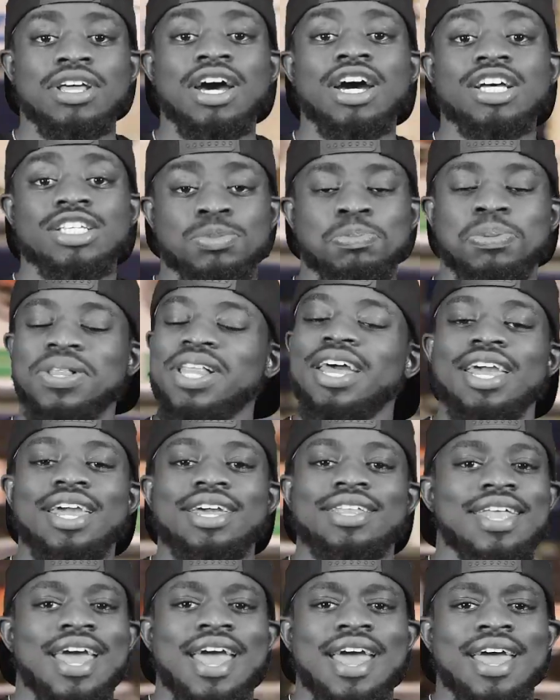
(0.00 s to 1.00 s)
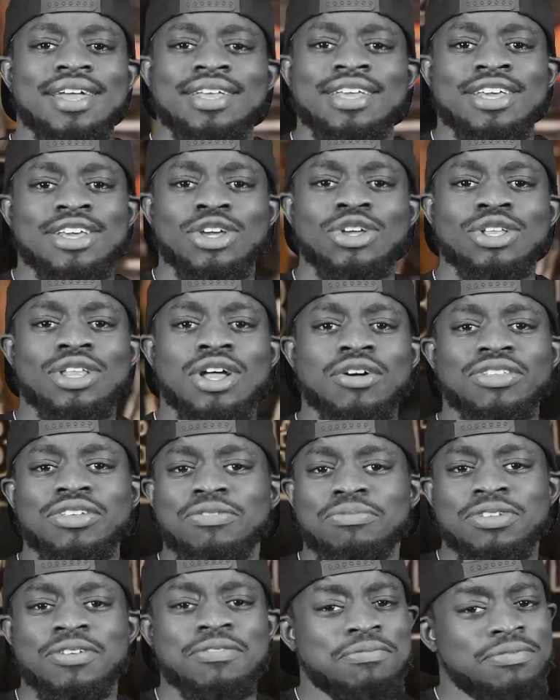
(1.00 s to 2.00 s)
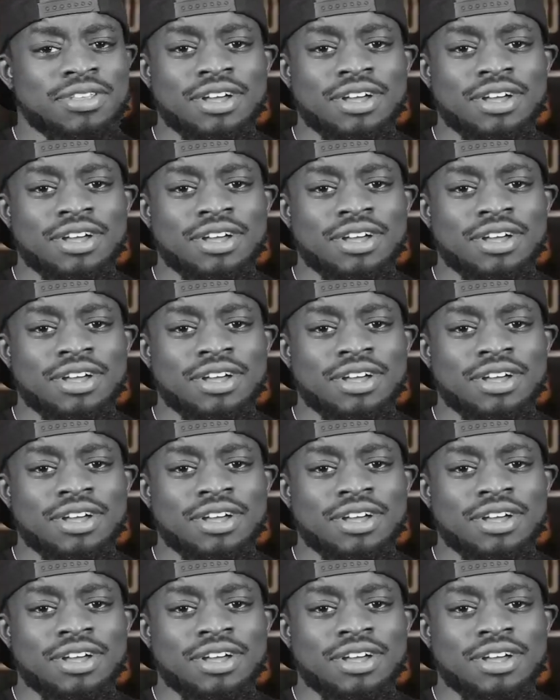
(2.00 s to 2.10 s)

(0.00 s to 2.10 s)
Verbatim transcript: does play, that you know the, the,